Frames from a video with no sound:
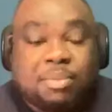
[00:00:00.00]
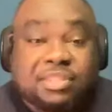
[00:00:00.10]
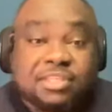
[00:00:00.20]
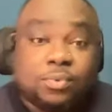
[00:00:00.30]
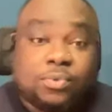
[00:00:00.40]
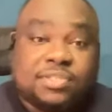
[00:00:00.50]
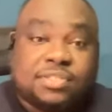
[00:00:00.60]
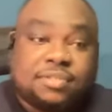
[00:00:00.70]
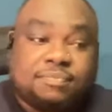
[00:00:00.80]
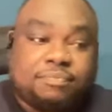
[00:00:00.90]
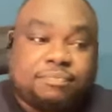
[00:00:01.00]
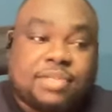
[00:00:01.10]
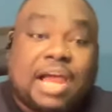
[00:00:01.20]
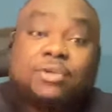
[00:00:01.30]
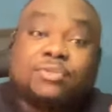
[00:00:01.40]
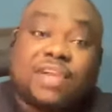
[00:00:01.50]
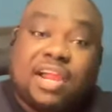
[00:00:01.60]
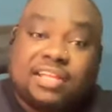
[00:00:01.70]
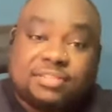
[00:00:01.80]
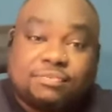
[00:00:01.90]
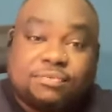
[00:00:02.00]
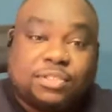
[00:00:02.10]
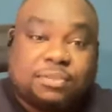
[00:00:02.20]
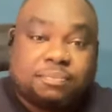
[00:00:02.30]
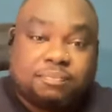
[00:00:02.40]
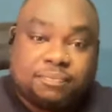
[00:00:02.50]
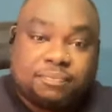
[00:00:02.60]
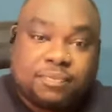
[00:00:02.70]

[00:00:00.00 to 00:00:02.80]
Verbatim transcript: but mm. this mm-hmm. was out of character for them.